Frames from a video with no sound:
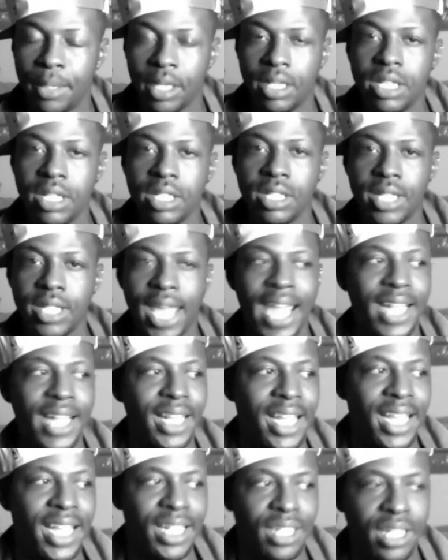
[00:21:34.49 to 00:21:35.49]
Because at
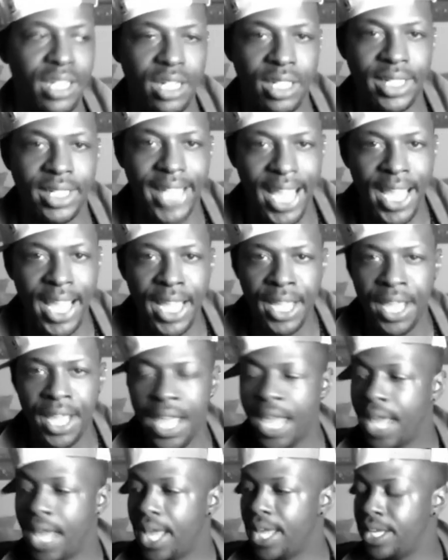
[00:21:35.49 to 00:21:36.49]
the end of the day,
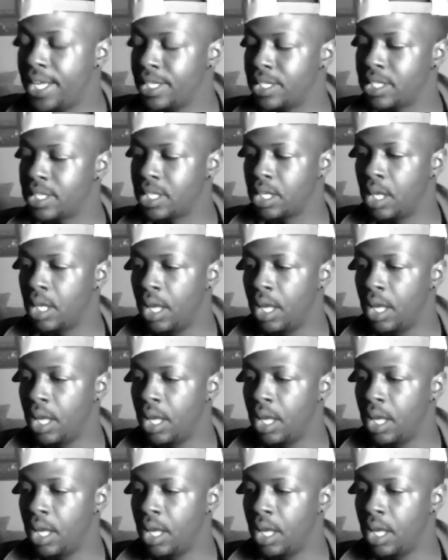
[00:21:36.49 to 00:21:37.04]
is